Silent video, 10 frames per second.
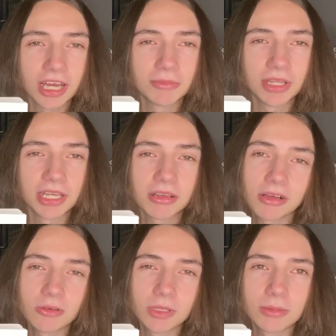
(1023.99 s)
I'm like,
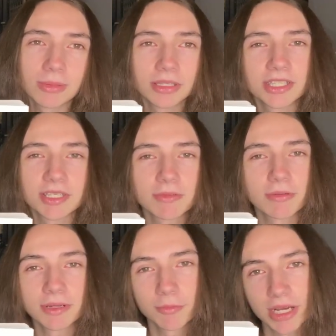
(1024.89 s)
oh, blah, blah, blah, this is what
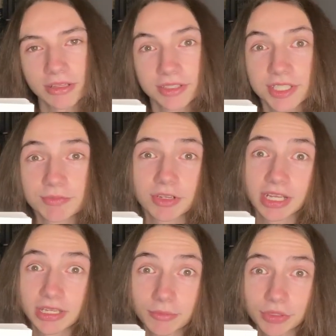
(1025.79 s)
went well and this is what I
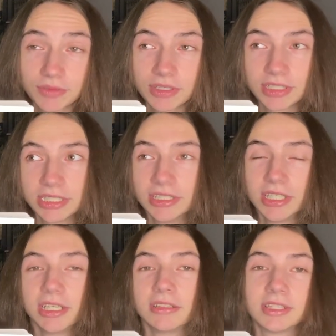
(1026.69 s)
can improve on and
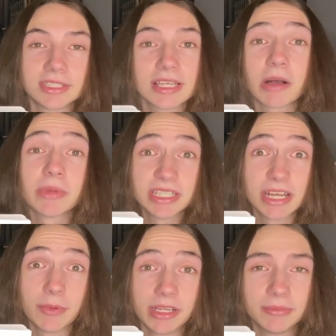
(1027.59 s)
this is how my day
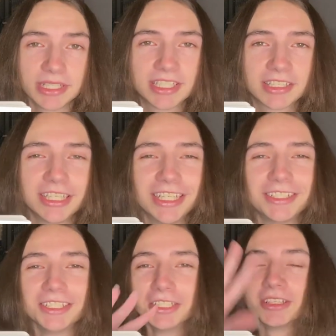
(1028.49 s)
went, basically.
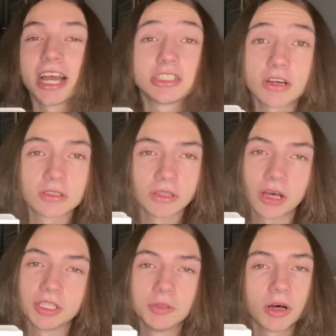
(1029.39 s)
I talk a
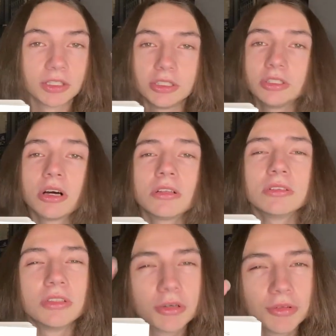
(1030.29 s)
lot. Y'all
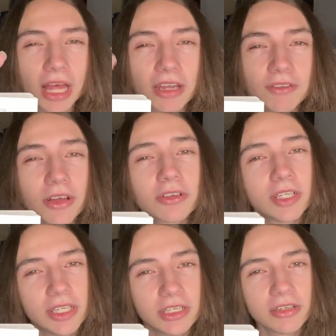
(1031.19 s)
know that. If y'all are
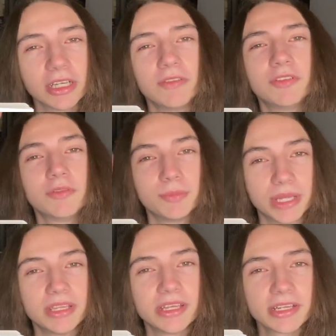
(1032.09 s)
here and if you've
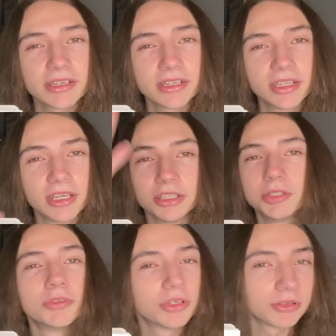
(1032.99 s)
been here,
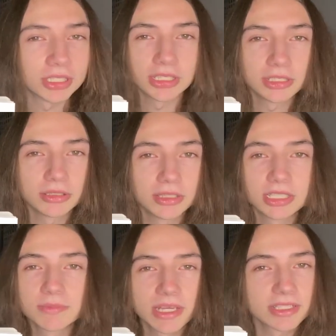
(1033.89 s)
you know that
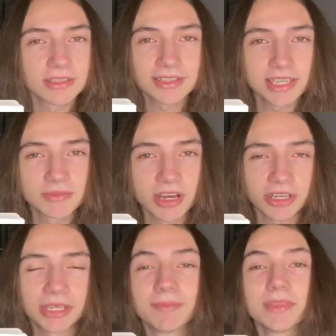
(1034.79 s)
this man does not stop
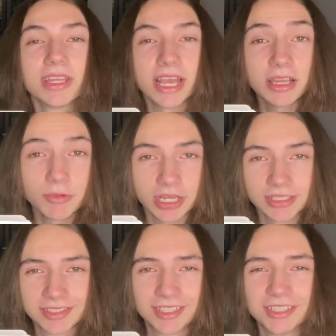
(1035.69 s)
talking.
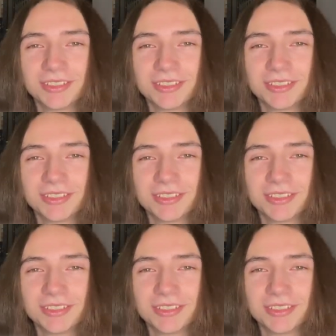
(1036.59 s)
Anyways...